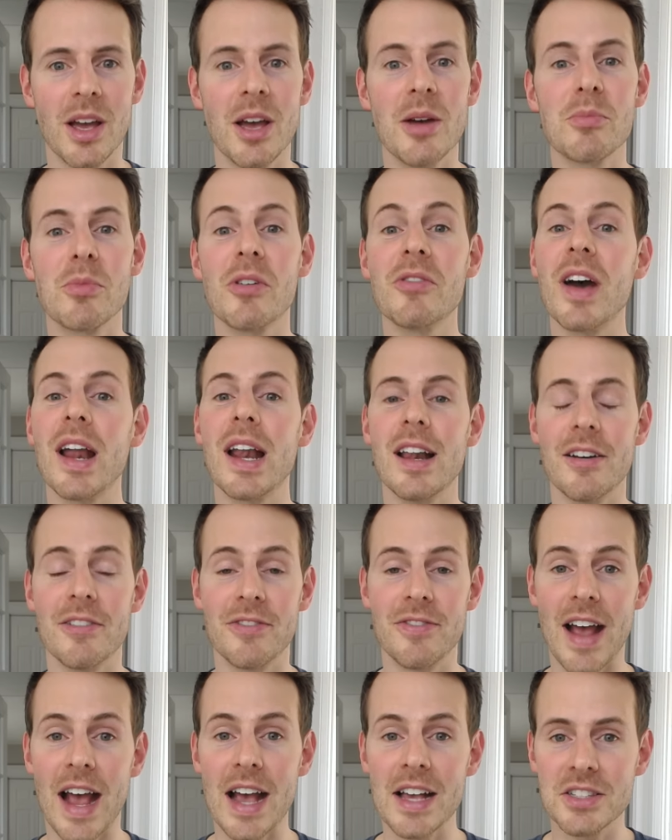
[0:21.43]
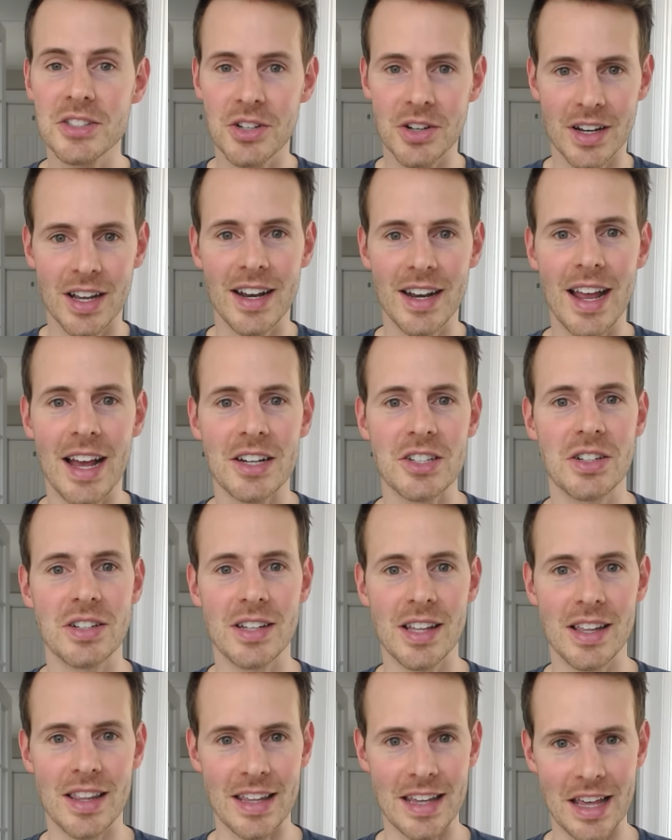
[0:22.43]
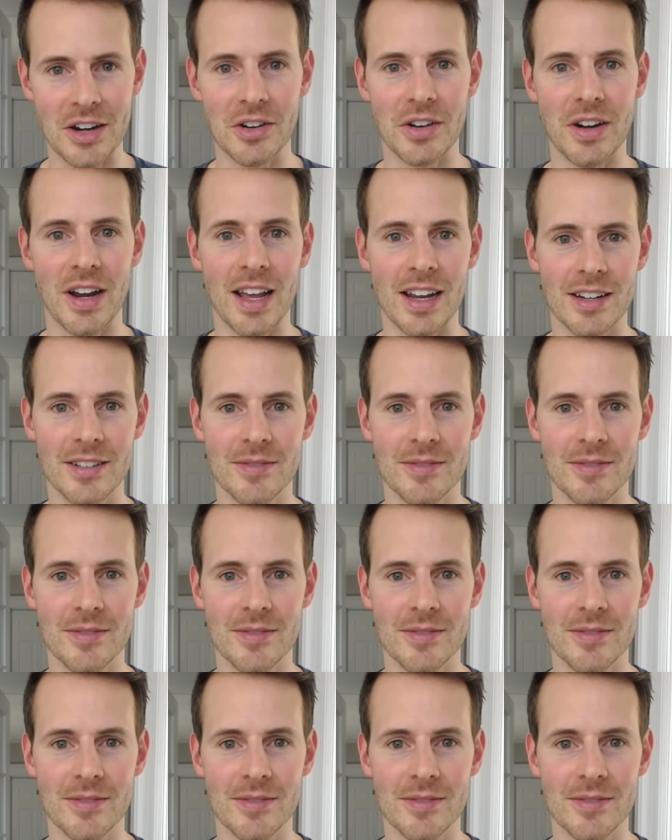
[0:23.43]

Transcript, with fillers: provided a faster connection to the internet.